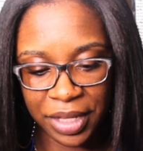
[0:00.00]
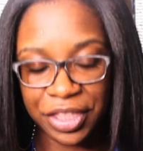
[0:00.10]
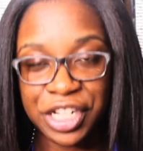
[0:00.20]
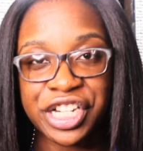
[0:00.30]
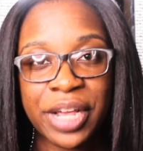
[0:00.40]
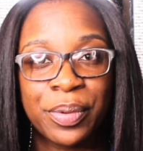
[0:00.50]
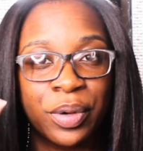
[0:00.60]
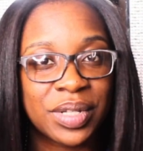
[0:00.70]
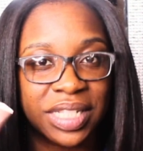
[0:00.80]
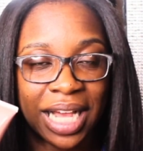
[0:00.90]
The shampoo
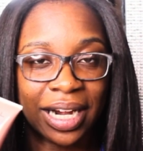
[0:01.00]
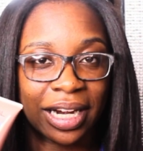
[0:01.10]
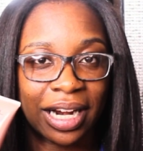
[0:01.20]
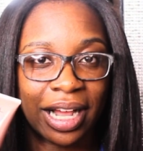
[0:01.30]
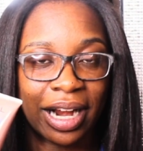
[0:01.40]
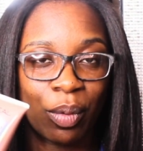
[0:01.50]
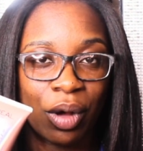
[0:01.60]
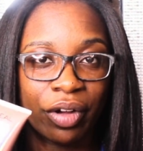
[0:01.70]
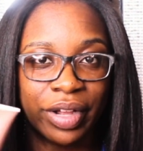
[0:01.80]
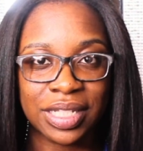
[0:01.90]
was $9.99 at
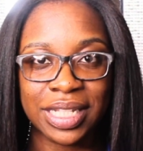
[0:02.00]
Walgreens.